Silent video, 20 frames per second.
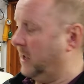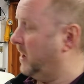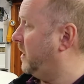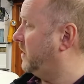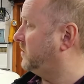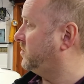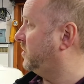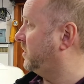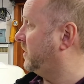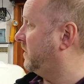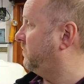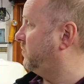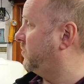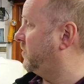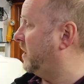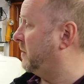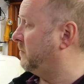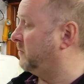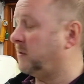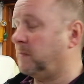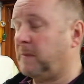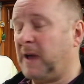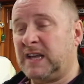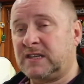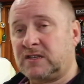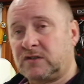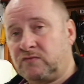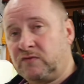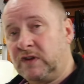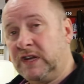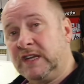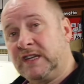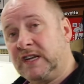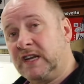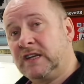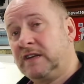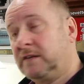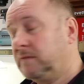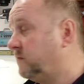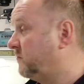I shall give you them. The best
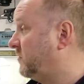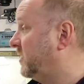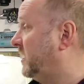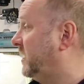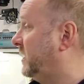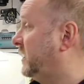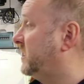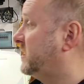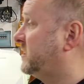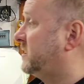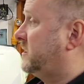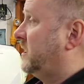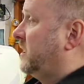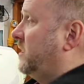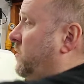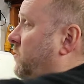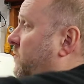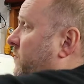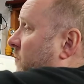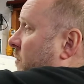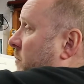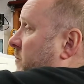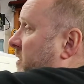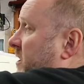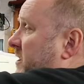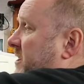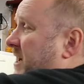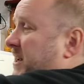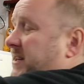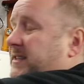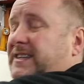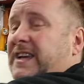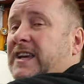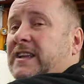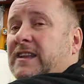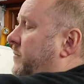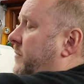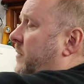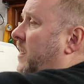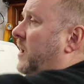reading really is to go from
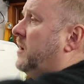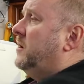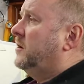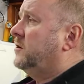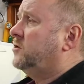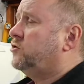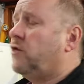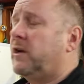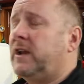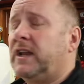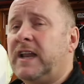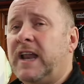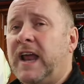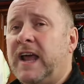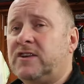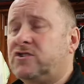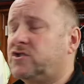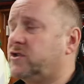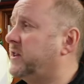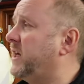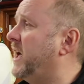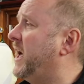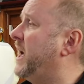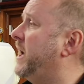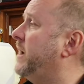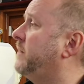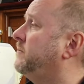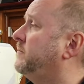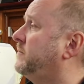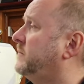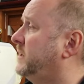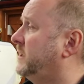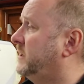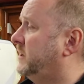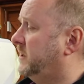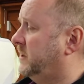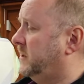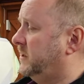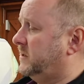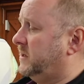that trailing edge there
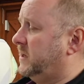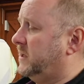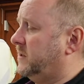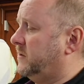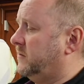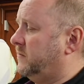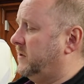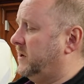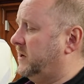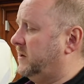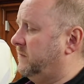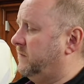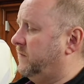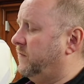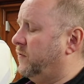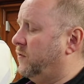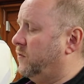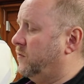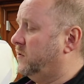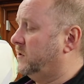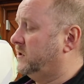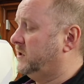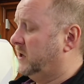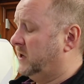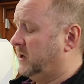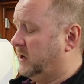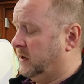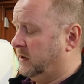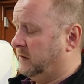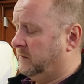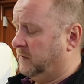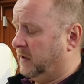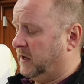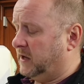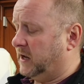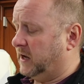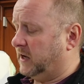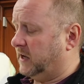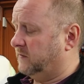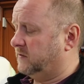and take the reading forward,
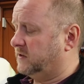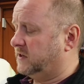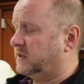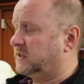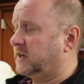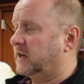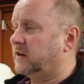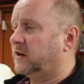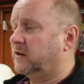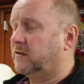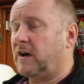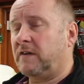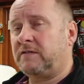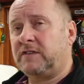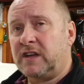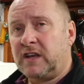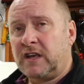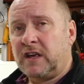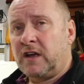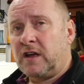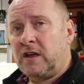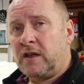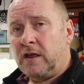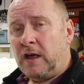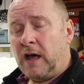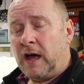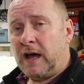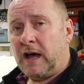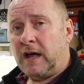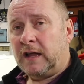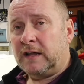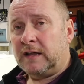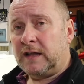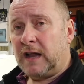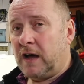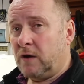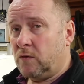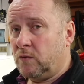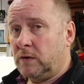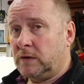and that gives us a center of gravity.
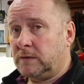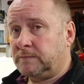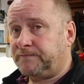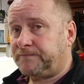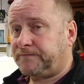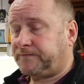Now,